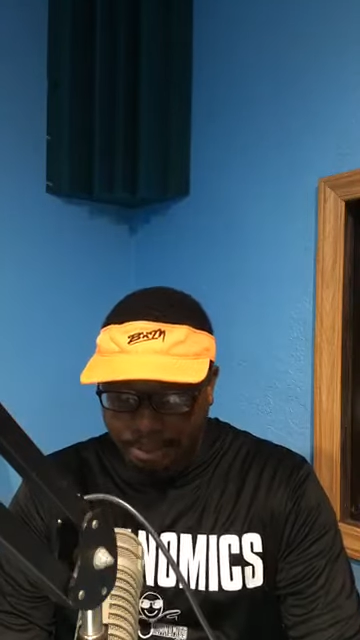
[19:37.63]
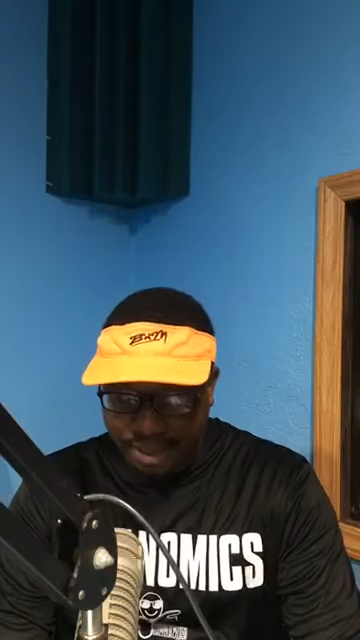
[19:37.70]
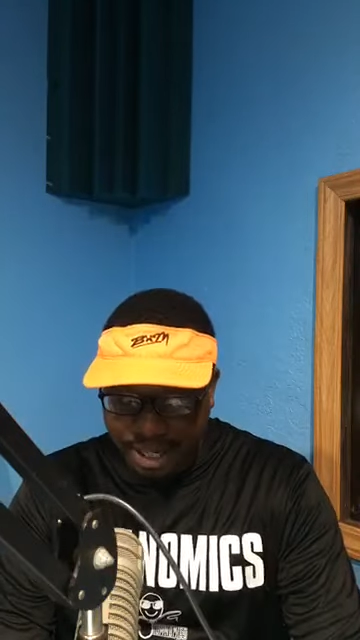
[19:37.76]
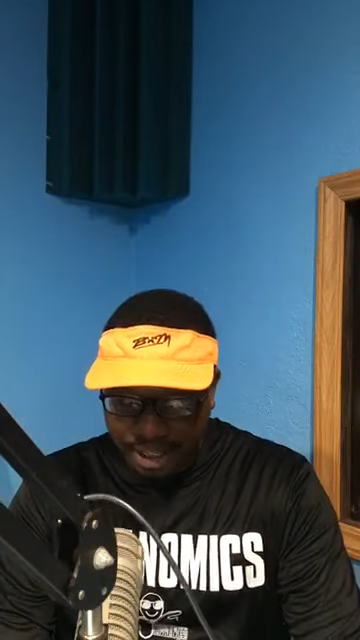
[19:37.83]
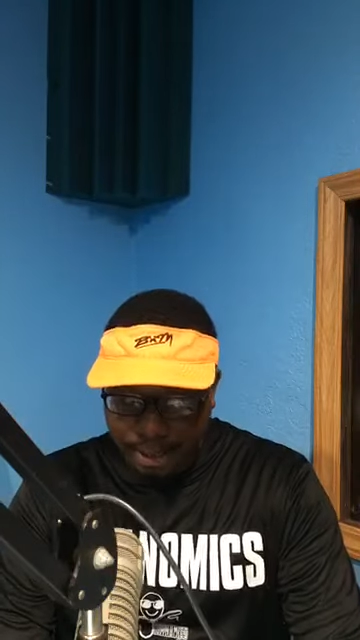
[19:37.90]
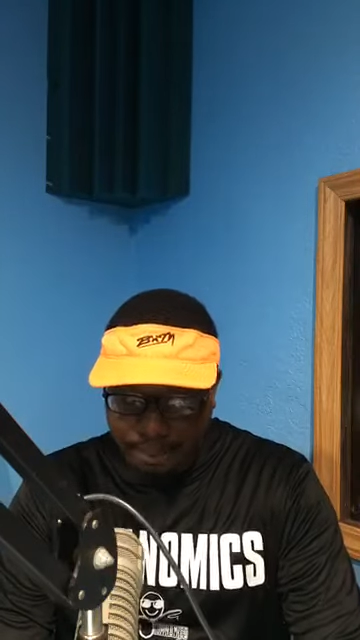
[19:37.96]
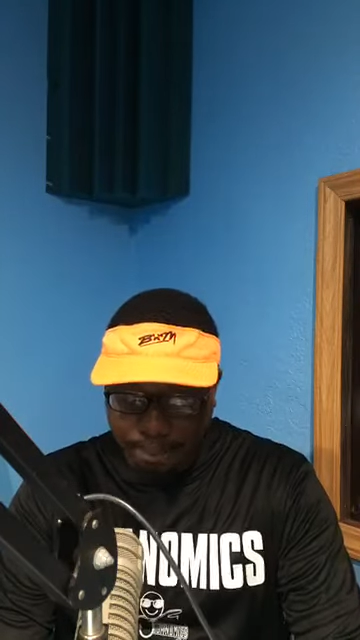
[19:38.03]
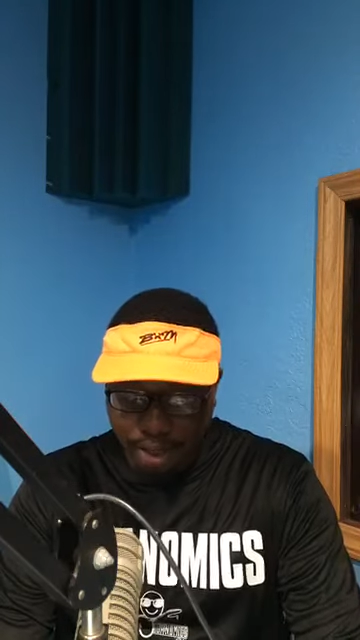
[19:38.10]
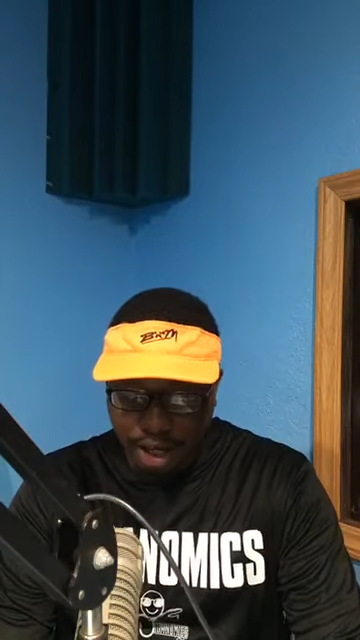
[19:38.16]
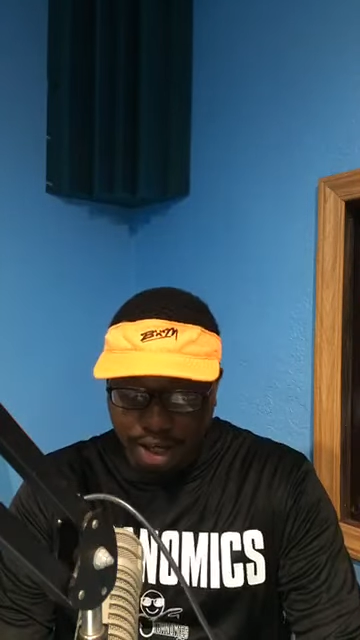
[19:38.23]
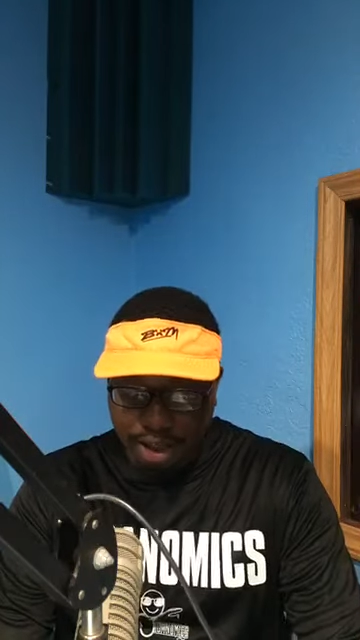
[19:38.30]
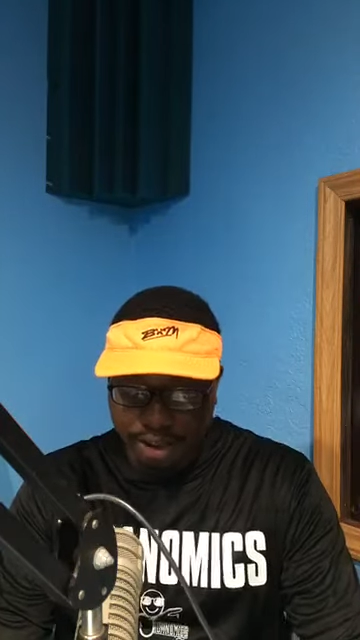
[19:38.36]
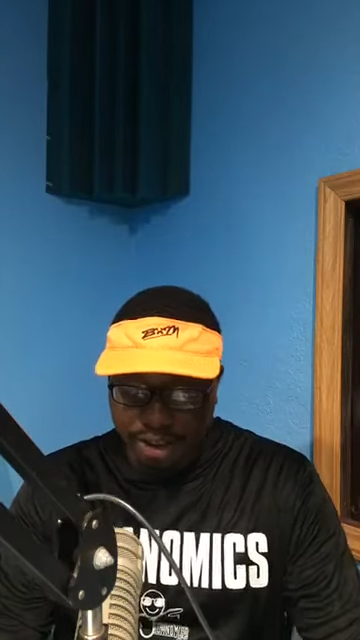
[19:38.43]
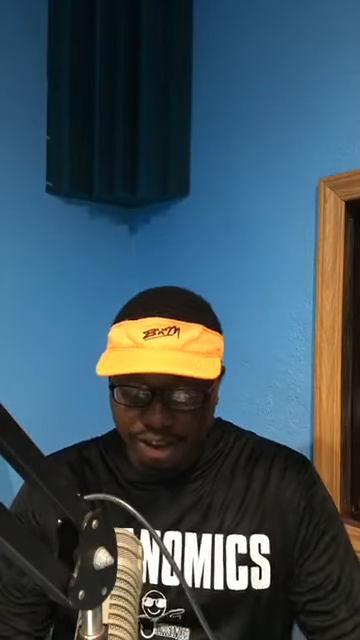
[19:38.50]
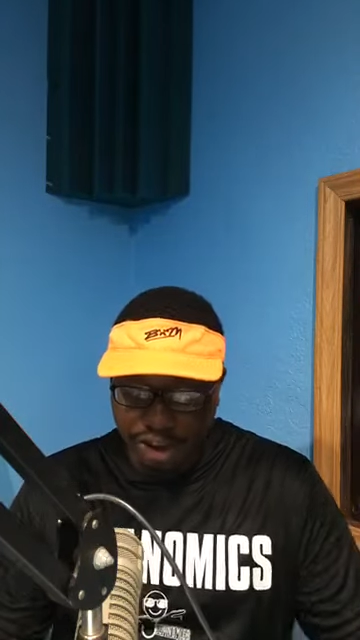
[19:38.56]
pick
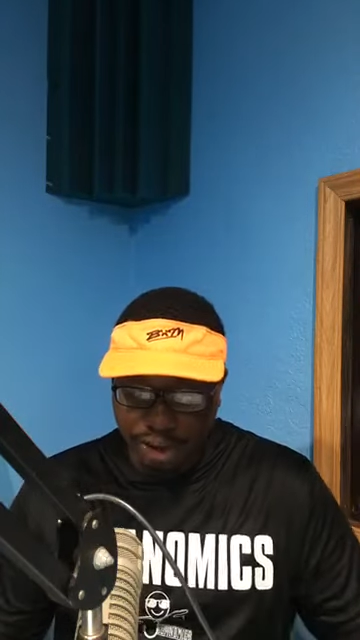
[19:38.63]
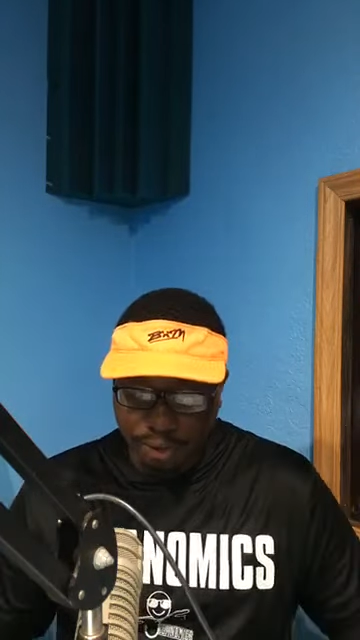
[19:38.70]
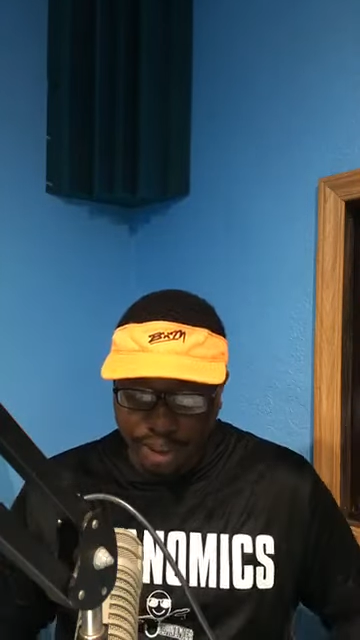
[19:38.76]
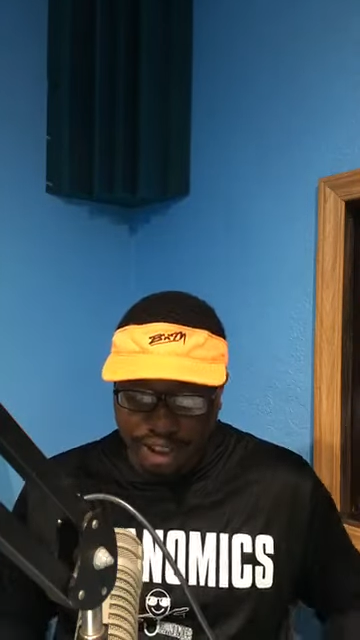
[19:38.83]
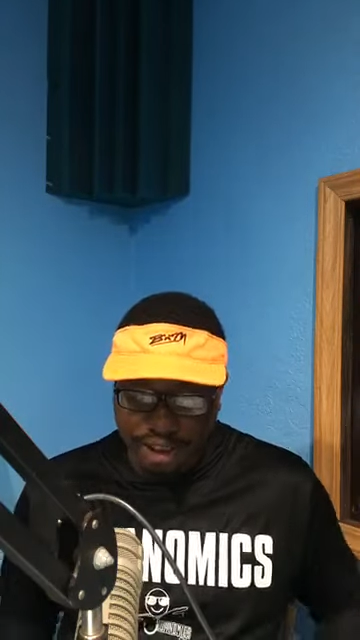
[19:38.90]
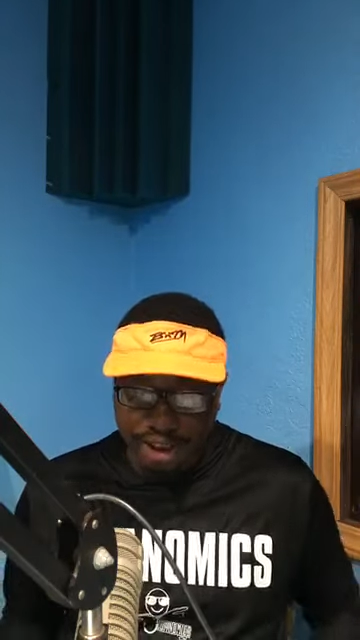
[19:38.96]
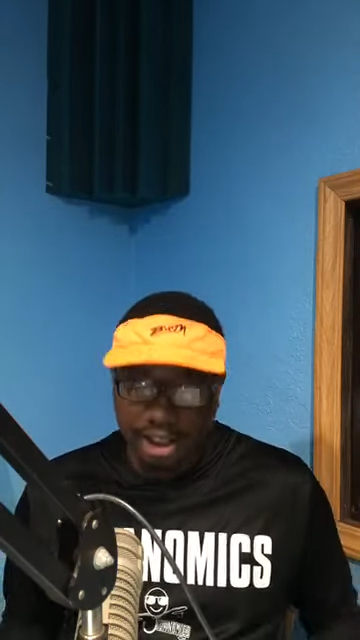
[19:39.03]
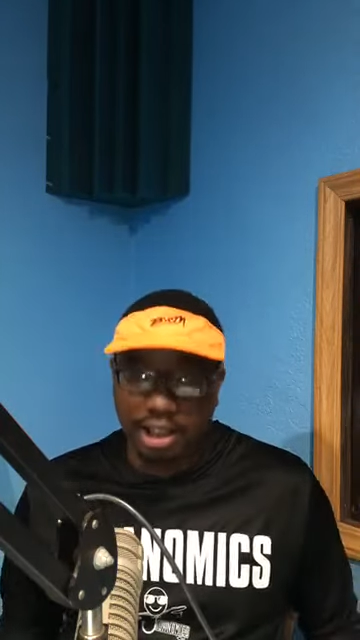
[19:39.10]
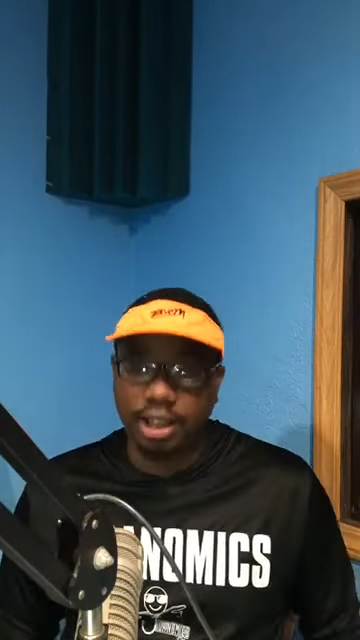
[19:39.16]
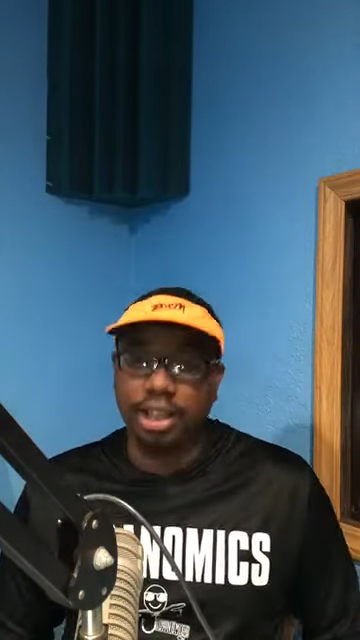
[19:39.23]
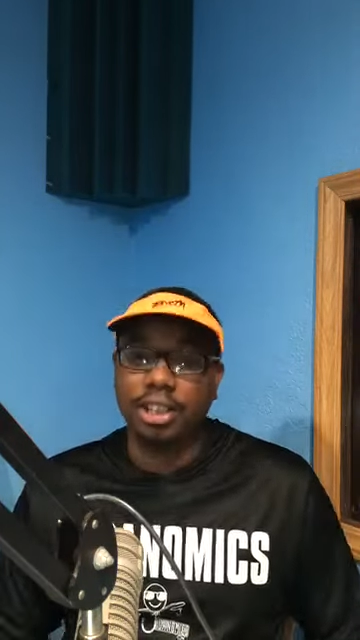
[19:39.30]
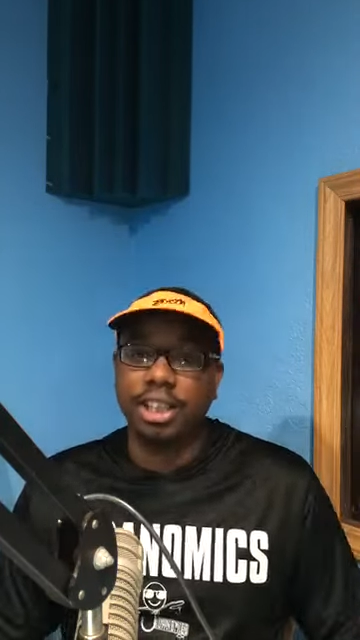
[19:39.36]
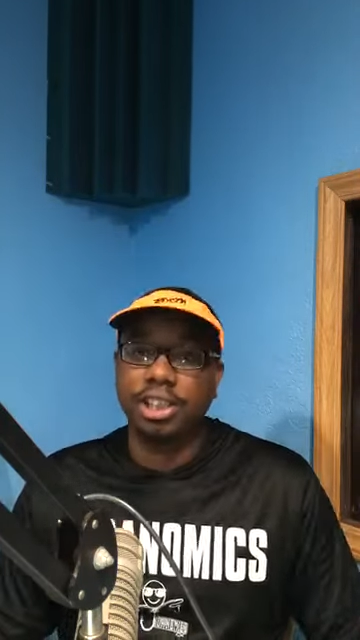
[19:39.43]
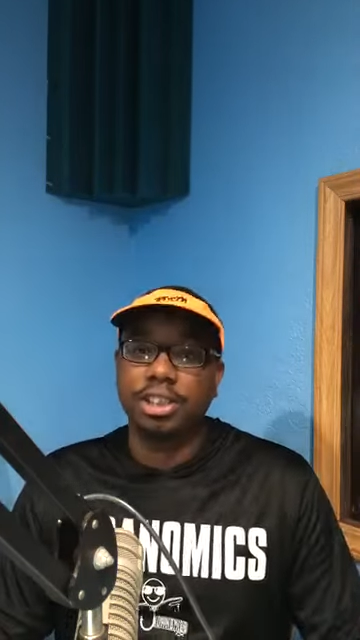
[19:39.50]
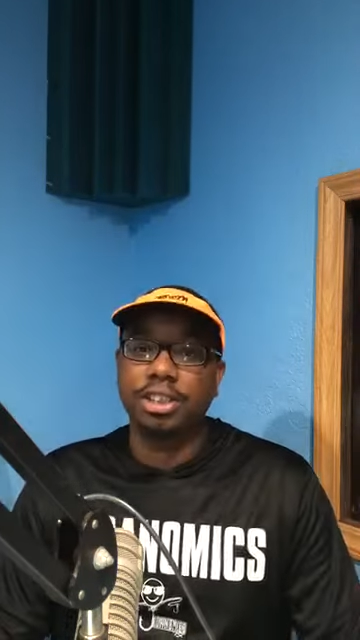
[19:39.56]
apart the situation and the
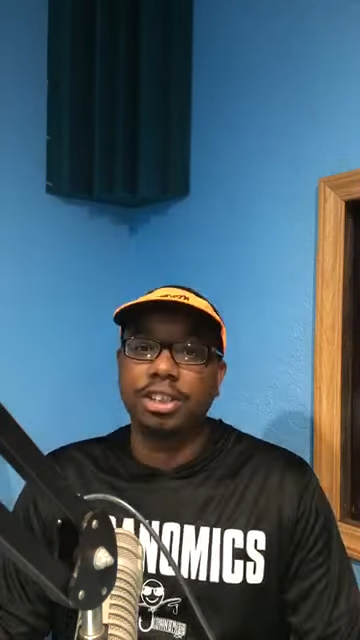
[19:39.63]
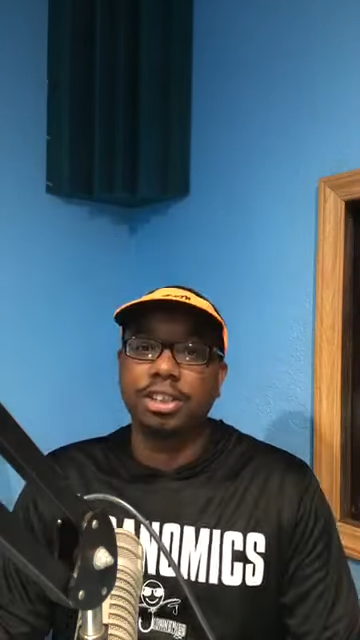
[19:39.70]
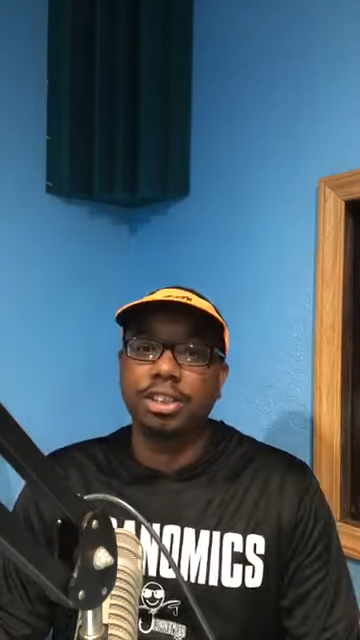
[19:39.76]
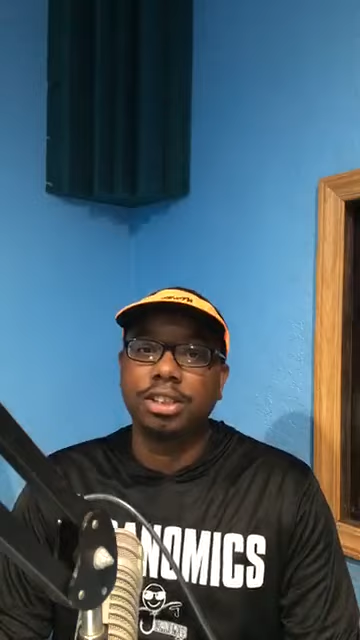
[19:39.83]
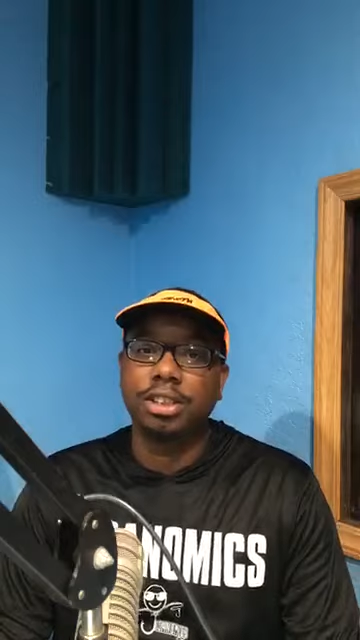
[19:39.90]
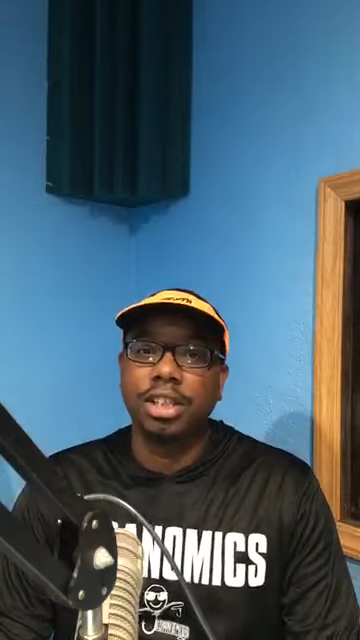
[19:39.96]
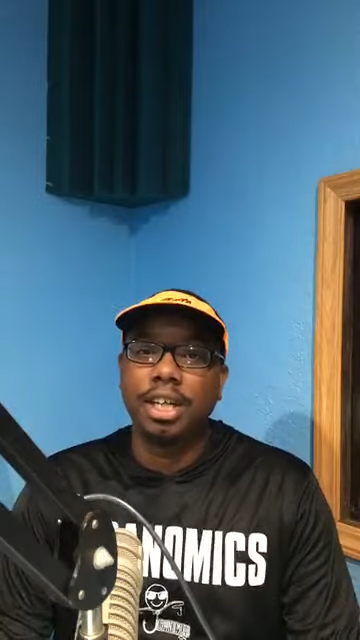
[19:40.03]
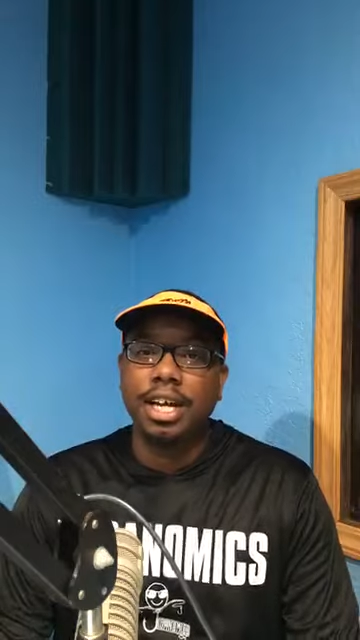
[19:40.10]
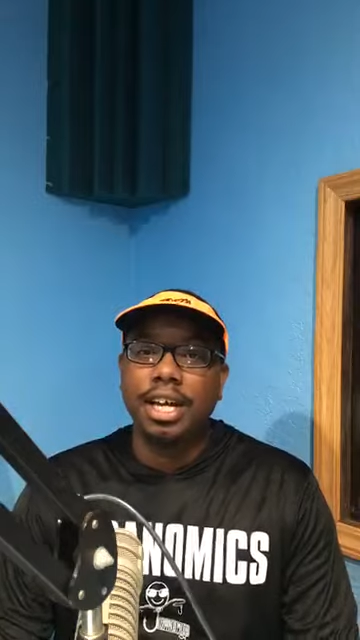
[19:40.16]
conditions